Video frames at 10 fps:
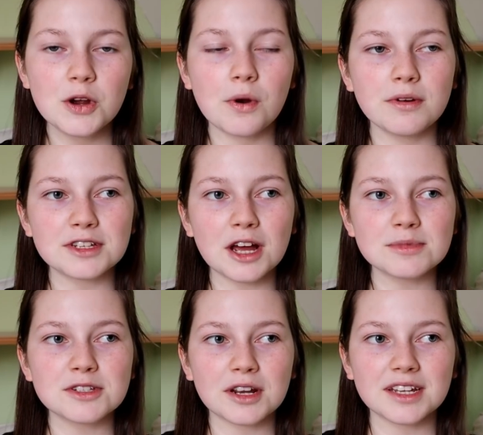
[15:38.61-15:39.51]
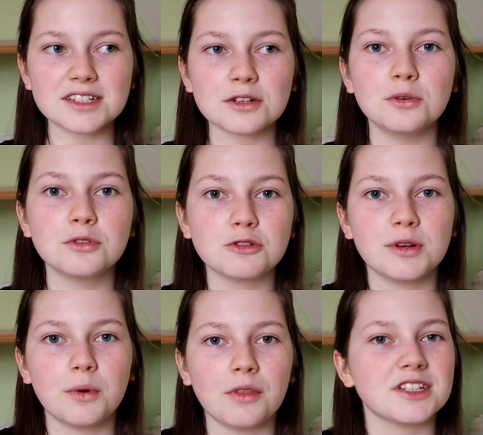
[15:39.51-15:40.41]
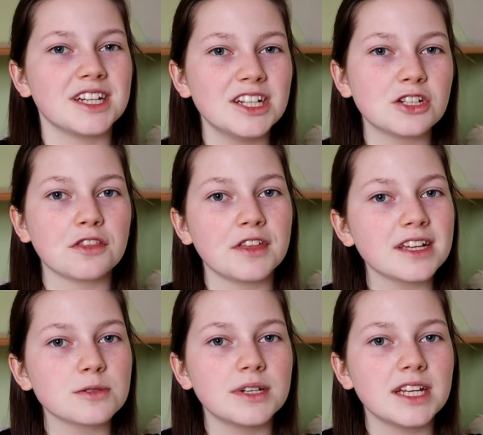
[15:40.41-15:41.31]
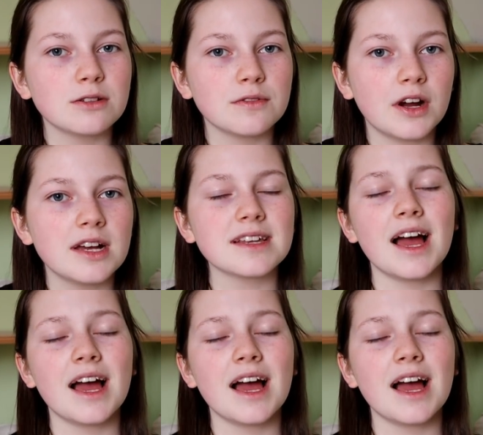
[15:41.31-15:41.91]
whereas I'm stuck in school doing what the teacher thinks we need to revise.